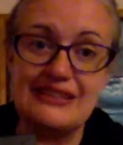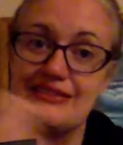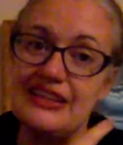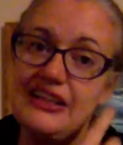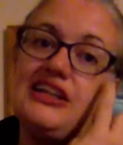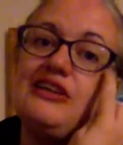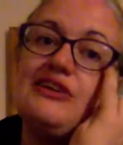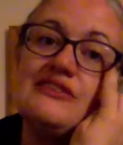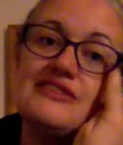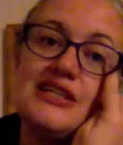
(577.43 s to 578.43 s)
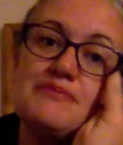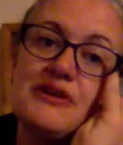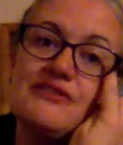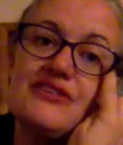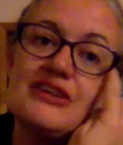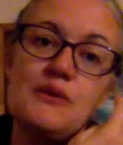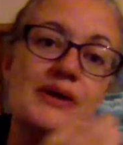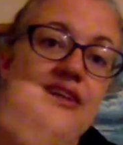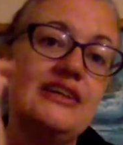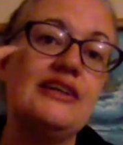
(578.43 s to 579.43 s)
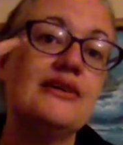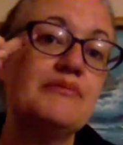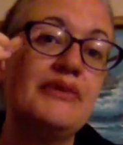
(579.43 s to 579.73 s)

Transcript: it's like you can see it perfectly well here,